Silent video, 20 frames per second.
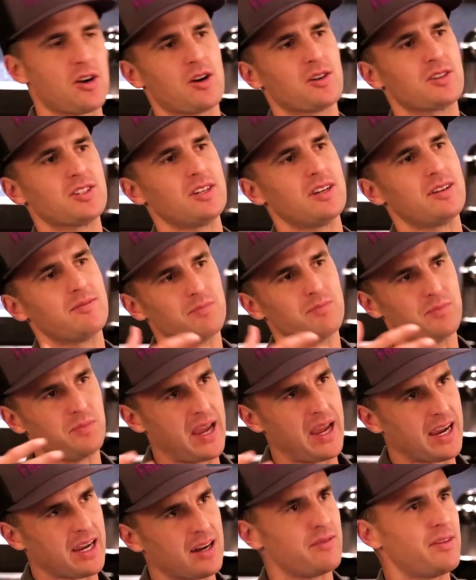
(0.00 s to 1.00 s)
to
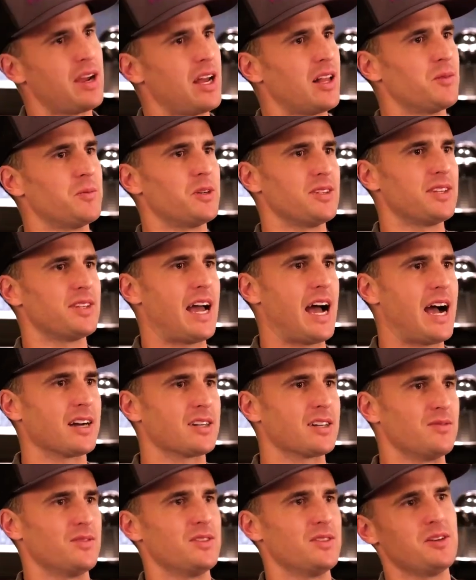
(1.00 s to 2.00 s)
make it available to
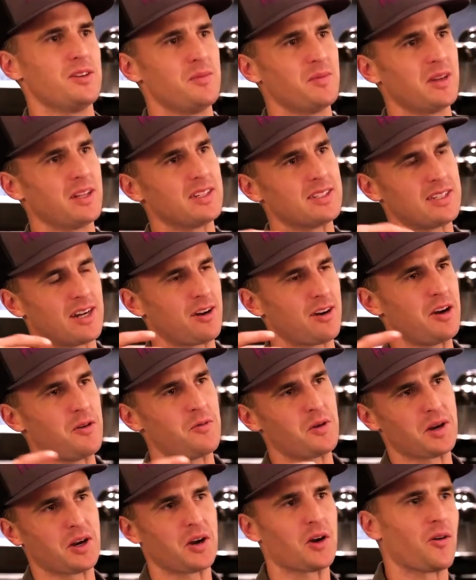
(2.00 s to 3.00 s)
active duty military, and
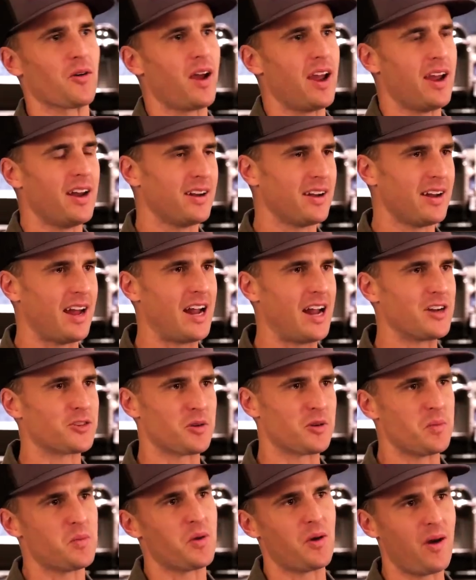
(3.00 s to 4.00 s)
what a great
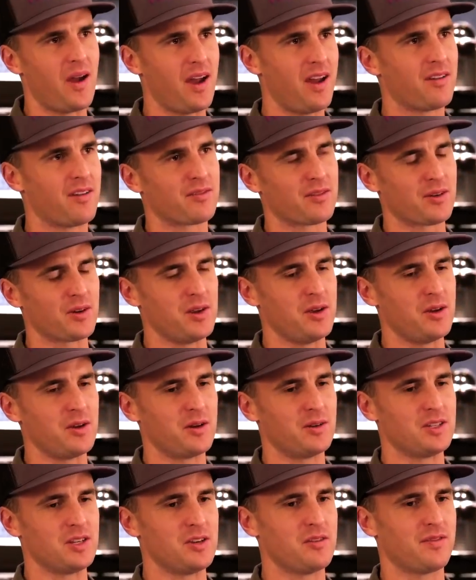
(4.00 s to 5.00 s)
entry point for
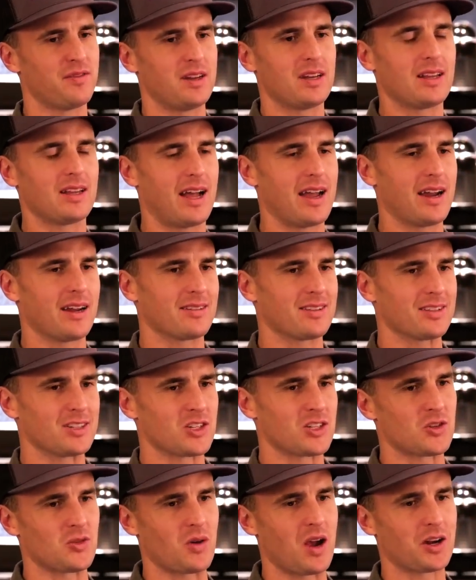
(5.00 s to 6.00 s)
you. Do you feel like the
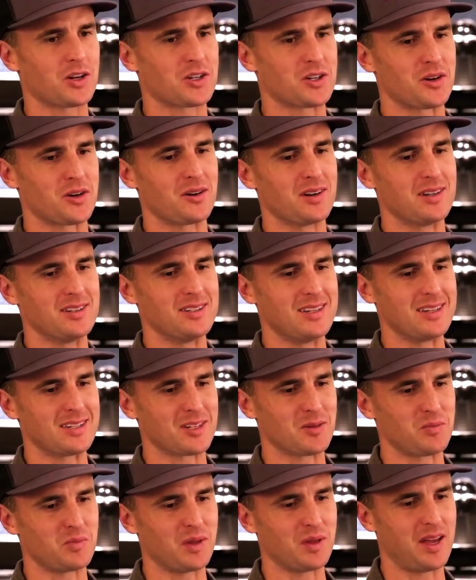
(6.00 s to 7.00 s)
structure and
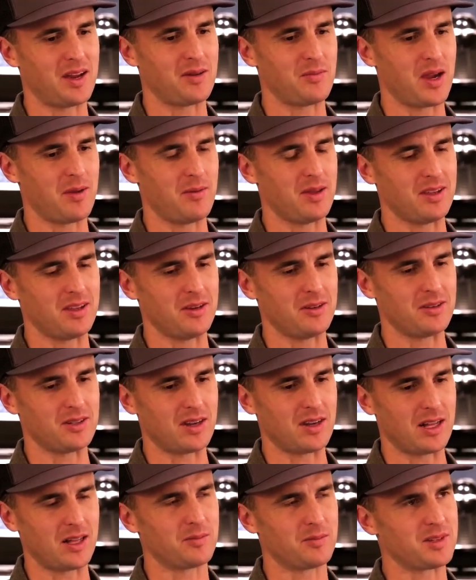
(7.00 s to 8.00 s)
discipline maybe that you
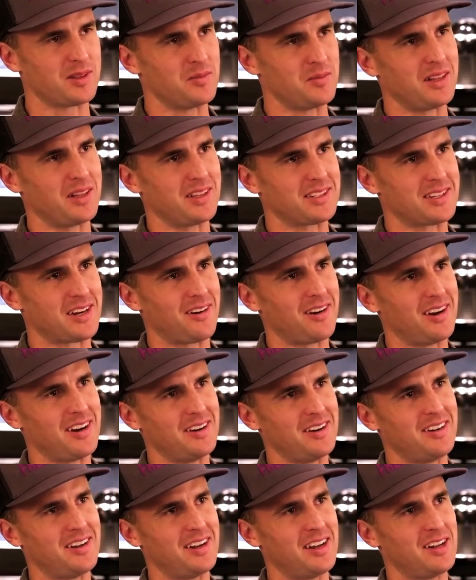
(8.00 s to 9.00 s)
developed in the
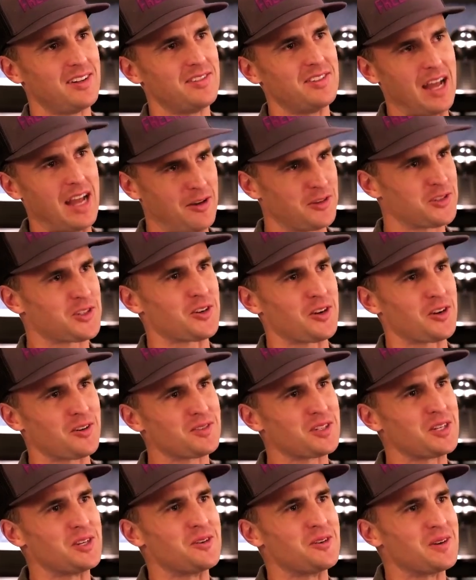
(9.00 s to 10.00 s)
military now
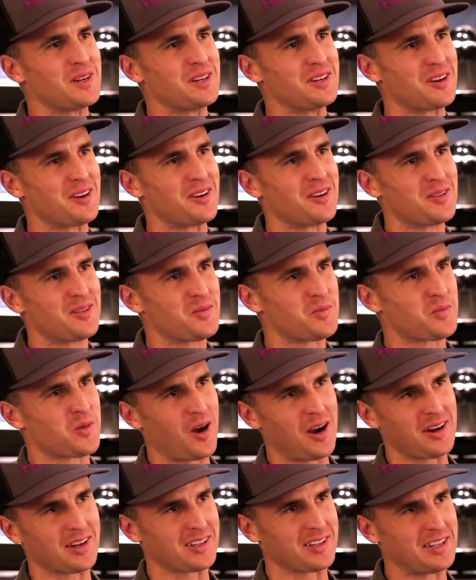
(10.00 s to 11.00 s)
serves you in your
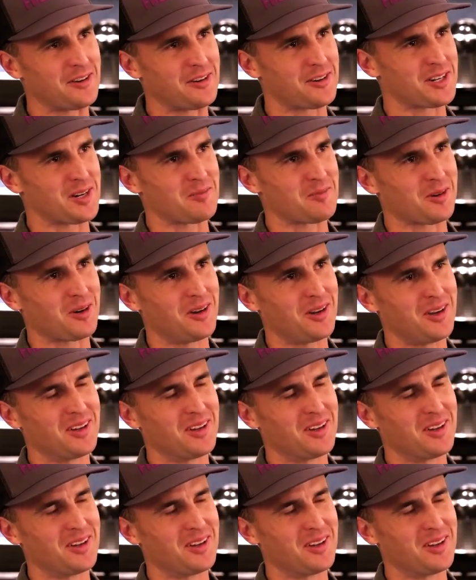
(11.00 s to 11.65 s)
product leadership role?